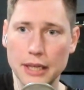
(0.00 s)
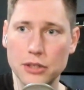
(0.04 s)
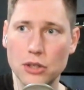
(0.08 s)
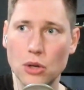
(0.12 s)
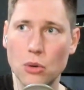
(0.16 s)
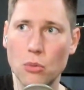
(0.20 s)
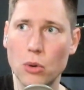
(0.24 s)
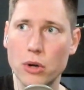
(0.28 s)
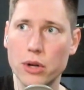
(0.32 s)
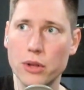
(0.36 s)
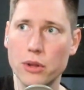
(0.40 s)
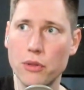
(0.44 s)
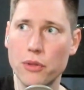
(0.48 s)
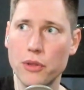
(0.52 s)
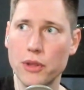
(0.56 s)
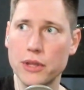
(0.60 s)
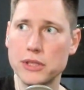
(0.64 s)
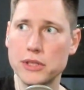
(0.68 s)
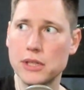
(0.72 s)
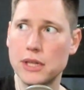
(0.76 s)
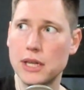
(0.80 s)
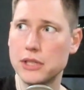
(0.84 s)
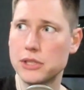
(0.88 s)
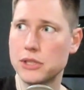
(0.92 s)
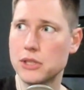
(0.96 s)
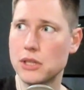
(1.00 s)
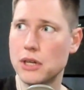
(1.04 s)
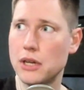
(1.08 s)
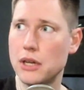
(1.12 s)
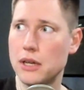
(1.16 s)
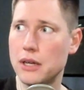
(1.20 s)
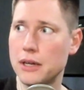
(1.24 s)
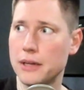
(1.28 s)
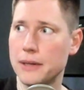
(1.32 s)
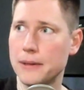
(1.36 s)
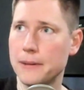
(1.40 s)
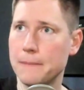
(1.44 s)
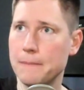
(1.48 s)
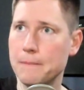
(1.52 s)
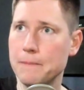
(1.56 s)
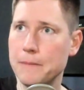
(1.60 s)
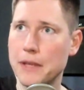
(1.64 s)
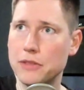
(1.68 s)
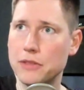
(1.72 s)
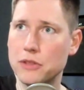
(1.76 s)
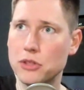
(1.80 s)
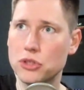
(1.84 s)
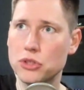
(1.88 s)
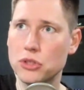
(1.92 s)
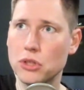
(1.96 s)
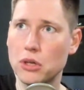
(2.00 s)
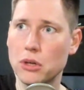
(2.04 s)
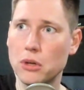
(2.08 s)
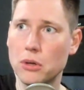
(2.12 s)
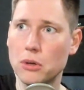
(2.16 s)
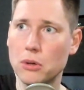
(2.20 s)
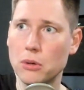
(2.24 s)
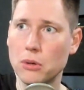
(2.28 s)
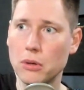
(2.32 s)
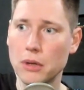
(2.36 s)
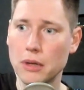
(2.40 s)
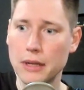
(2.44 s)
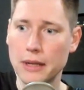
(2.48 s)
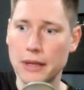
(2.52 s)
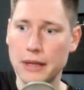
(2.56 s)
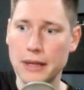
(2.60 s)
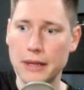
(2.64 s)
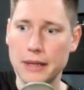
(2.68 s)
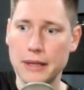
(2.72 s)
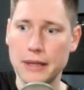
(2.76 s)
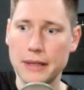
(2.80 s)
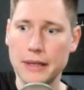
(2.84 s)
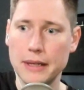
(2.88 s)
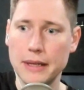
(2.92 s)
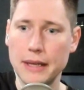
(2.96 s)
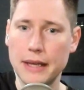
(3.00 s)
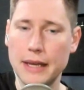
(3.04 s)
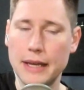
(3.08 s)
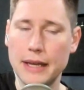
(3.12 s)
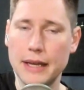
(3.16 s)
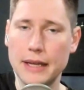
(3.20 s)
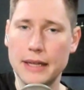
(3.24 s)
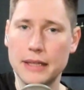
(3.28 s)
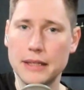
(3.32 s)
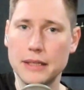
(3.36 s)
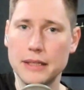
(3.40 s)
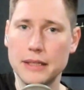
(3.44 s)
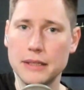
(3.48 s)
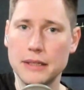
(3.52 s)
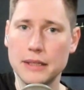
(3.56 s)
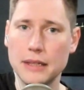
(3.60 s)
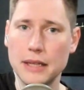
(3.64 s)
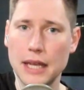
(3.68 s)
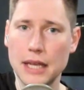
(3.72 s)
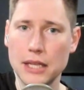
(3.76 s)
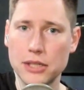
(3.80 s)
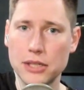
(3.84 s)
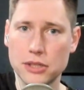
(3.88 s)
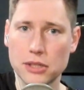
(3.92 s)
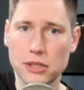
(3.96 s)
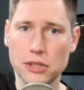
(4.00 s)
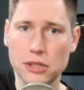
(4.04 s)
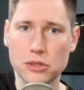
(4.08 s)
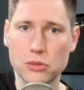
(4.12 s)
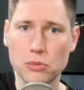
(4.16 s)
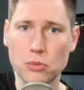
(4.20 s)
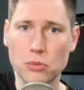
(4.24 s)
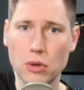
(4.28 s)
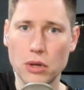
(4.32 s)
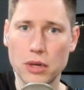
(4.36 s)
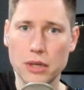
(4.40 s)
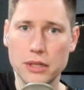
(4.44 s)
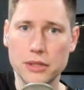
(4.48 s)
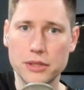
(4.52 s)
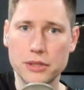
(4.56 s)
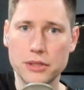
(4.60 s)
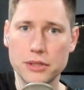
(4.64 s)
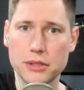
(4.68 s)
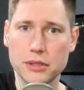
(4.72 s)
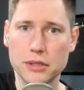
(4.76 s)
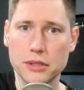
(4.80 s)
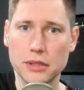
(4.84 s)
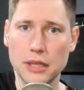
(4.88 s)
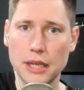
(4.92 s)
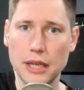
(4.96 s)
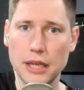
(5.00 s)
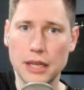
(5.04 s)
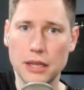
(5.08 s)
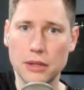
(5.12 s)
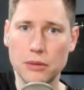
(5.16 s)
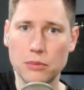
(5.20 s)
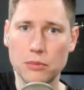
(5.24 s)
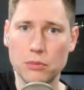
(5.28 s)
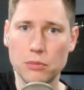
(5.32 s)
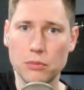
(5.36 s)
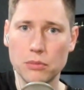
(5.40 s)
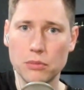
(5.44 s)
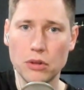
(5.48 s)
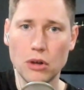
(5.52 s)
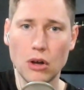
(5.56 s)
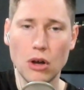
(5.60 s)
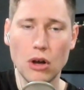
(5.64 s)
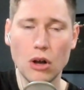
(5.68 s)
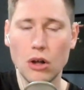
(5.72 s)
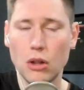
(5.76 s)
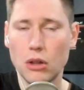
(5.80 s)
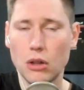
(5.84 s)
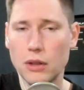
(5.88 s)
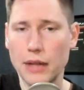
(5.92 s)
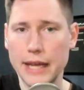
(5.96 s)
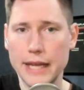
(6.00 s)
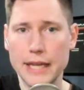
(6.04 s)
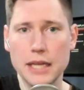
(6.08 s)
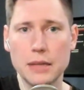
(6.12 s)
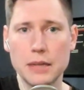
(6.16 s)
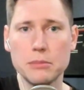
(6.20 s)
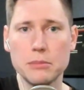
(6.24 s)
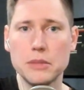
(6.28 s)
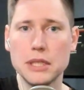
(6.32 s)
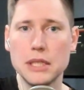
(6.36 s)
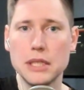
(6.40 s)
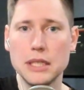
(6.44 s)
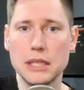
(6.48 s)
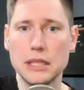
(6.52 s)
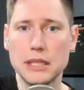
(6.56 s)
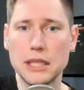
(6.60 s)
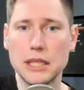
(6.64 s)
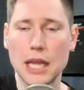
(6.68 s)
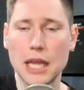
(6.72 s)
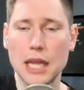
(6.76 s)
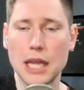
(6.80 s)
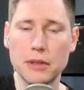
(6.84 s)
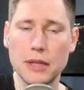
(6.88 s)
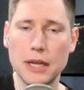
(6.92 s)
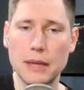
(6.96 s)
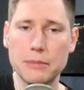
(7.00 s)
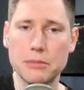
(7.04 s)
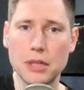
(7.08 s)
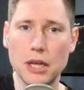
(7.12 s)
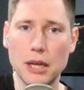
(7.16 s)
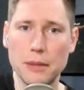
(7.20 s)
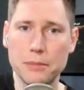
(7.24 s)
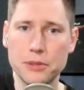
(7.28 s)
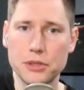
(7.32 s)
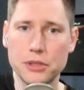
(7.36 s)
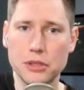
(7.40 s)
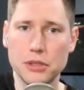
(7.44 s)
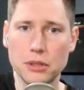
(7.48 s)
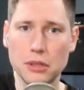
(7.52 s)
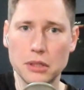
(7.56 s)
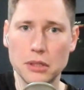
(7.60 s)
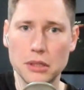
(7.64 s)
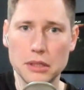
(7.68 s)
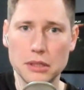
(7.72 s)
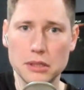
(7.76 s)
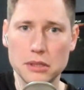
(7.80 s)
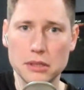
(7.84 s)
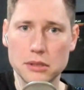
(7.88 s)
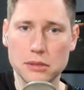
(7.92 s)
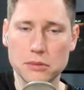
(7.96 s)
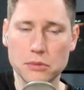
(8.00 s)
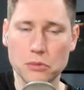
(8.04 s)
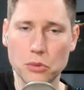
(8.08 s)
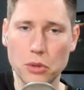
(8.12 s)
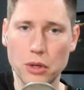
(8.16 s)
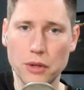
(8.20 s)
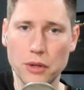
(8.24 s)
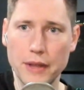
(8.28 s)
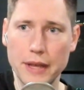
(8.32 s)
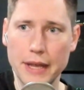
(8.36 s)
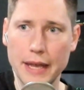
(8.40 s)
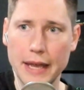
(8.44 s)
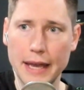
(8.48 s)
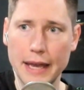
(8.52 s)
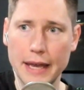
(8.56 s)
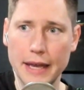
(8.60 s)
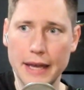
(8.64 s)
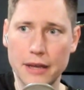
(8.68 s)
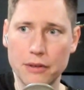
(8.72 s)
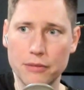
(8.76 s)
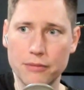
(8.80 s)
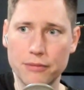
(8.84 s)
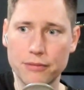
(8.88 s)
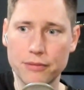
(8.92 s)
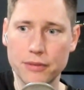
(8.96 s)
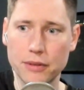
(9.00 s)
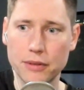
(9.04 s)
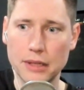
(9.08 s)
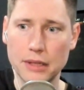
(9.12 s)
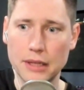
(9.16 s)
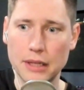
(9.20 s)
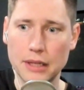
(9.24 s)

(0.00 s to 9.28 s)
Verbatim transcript: I know one of the things that I saw at the show at Asus was a all AMD gaming laptop series where they have